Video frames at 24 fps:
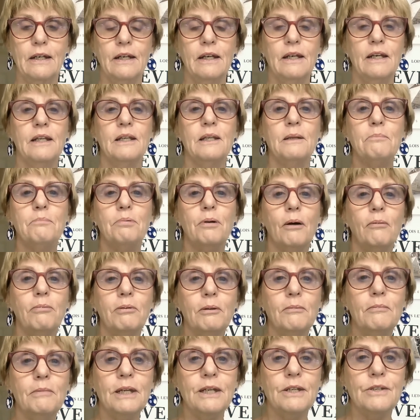The
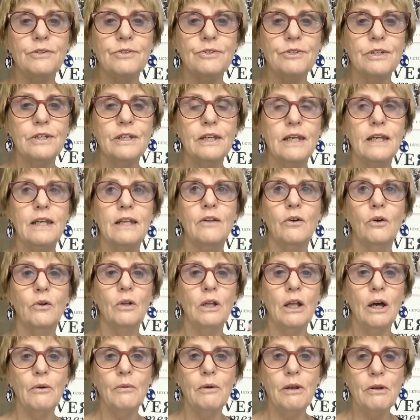problem is,
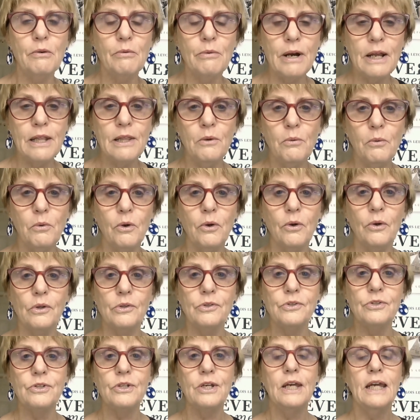although he read the
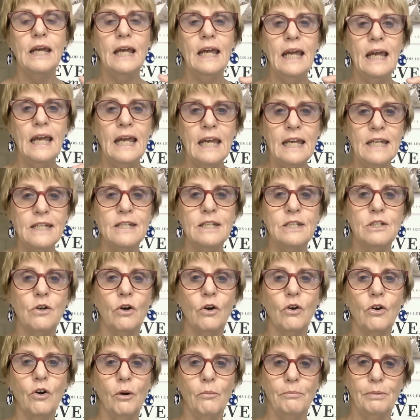words, he did
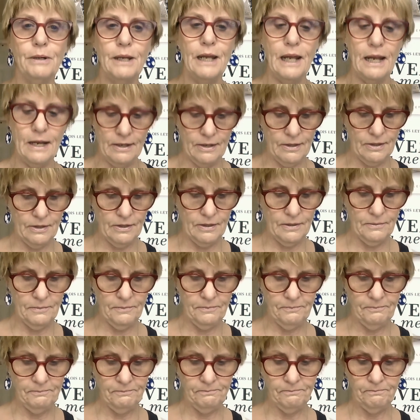not comprehend it.
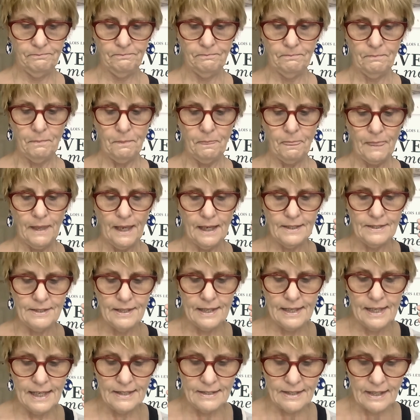He
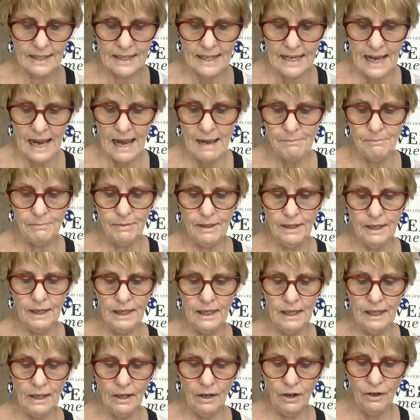said there's a gap
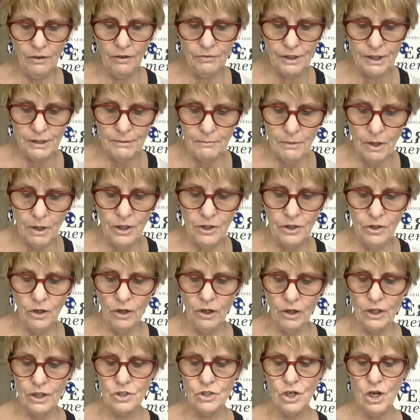in my
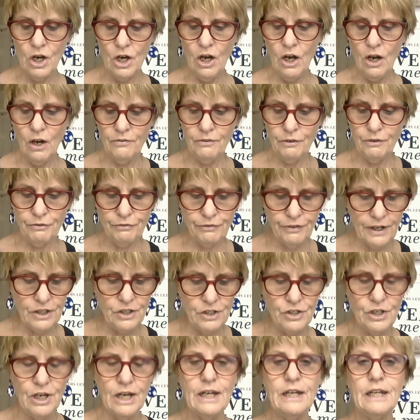knowledge of the
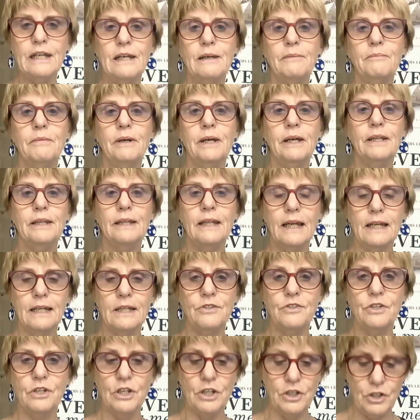French idiom that
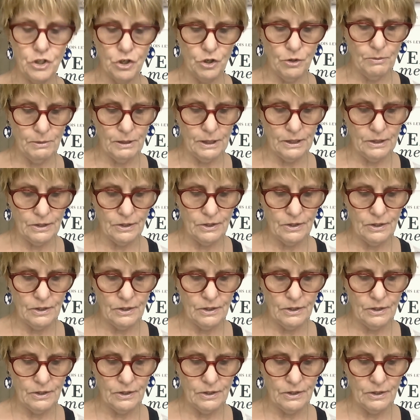is a determinant.